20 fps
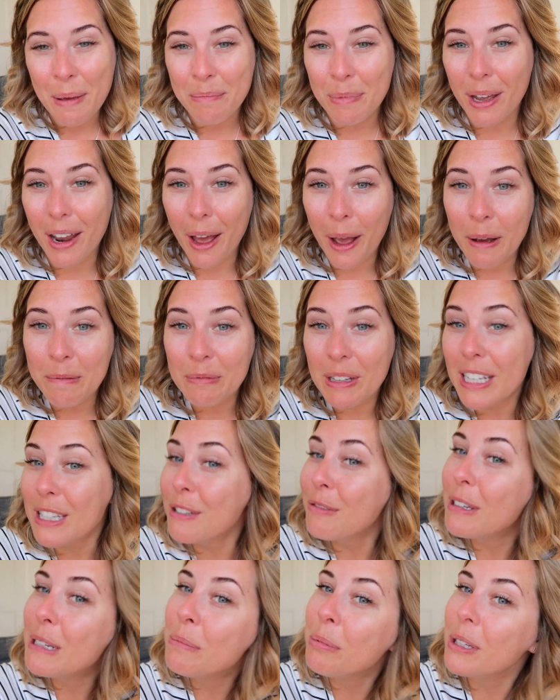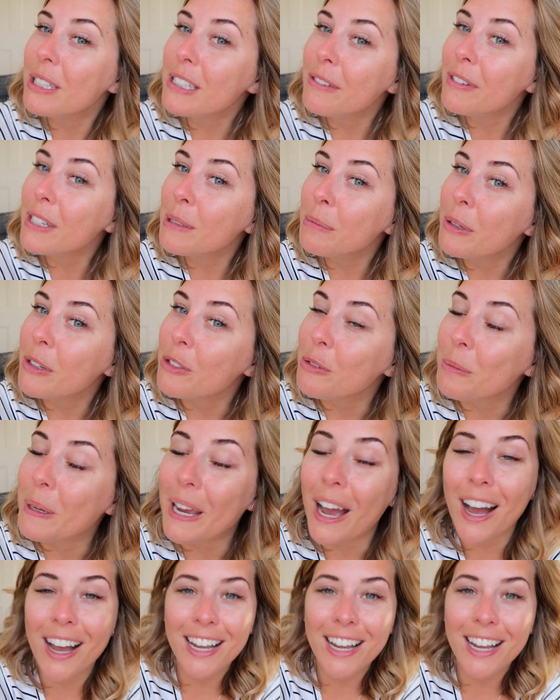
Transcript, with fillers: But um, it's a really positive experience for me.